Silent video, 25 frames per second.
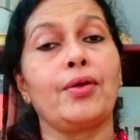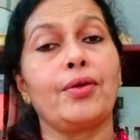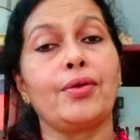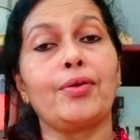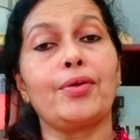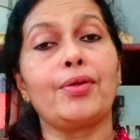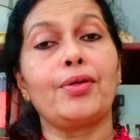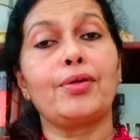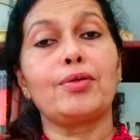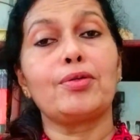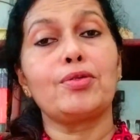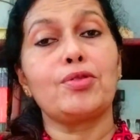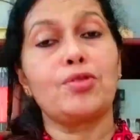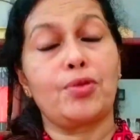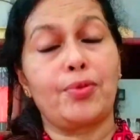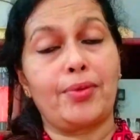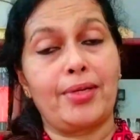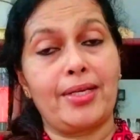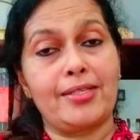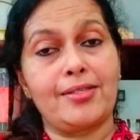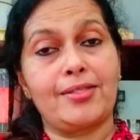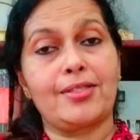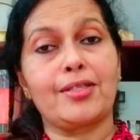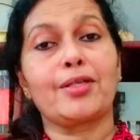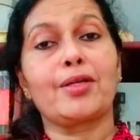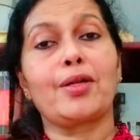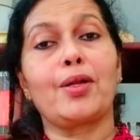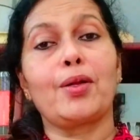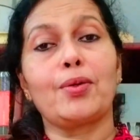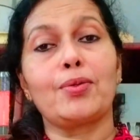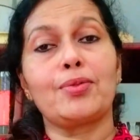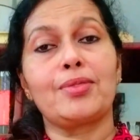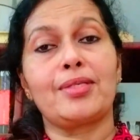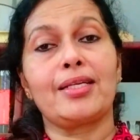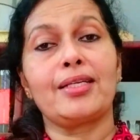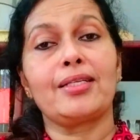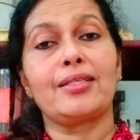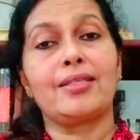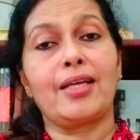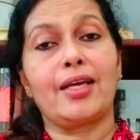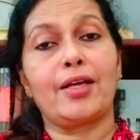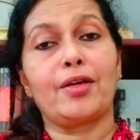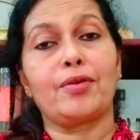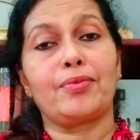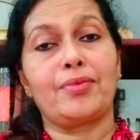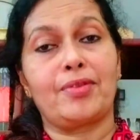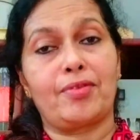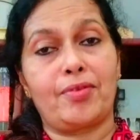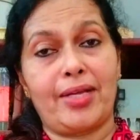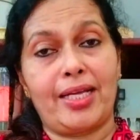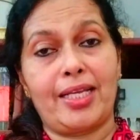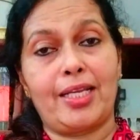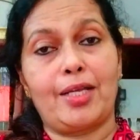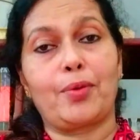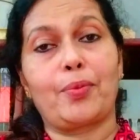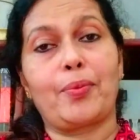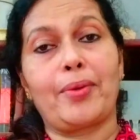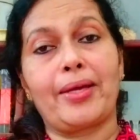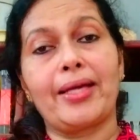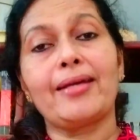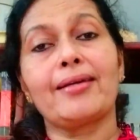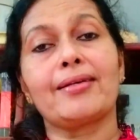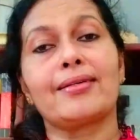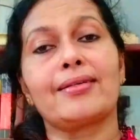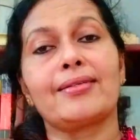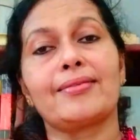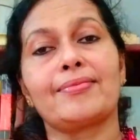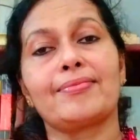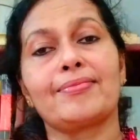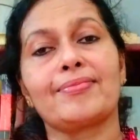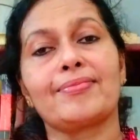You know, today is the closing day of the reading week.